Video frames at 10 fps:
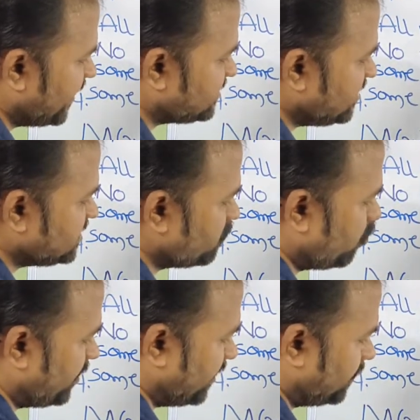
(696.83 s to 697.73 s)
X is
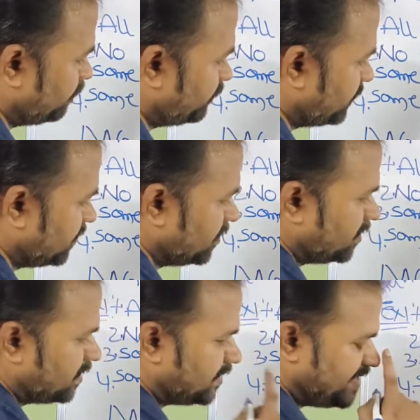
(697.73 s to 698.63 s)
mortal.
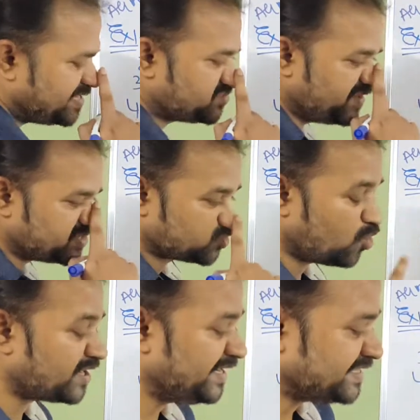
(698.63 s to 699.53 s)
Next one
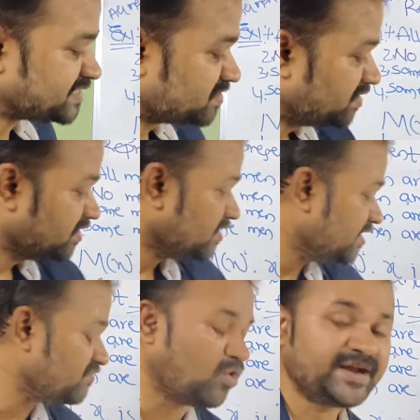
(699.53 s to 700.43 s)
Socrates.
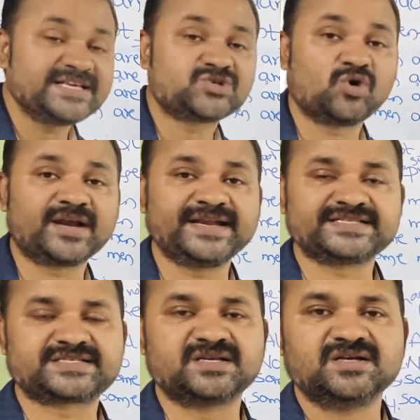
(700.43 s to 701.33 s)
Here what is
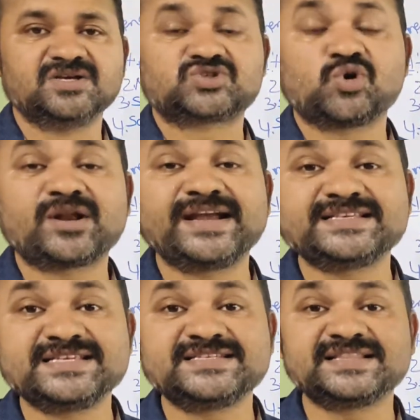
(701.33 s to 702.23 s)
Socrates?
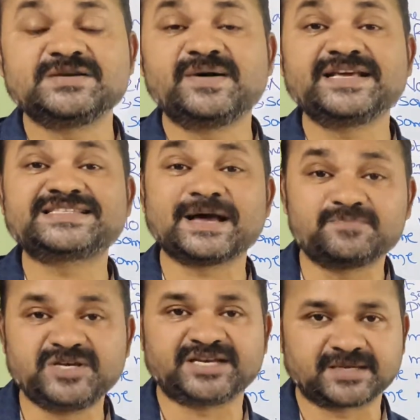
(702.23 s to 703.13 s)
Socrates is nothing but a
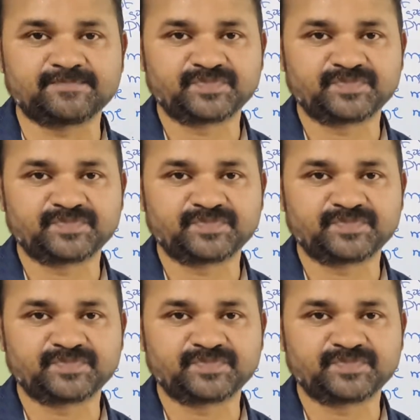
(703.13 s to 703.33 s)
subject.